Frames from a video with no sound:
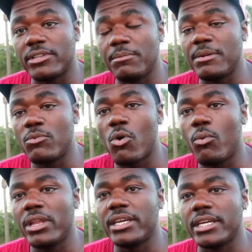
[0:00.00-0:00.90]
They'll be more
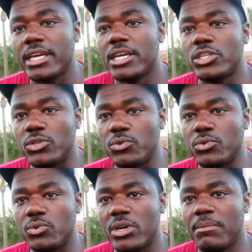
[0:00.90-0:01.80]
willing to
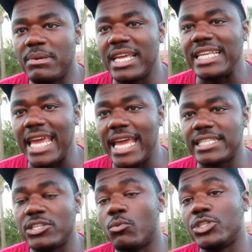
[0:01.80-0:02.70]
be
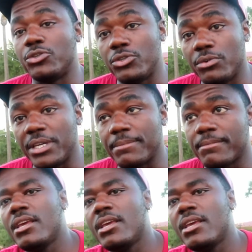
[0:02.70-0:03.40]
engaged into what you're doing.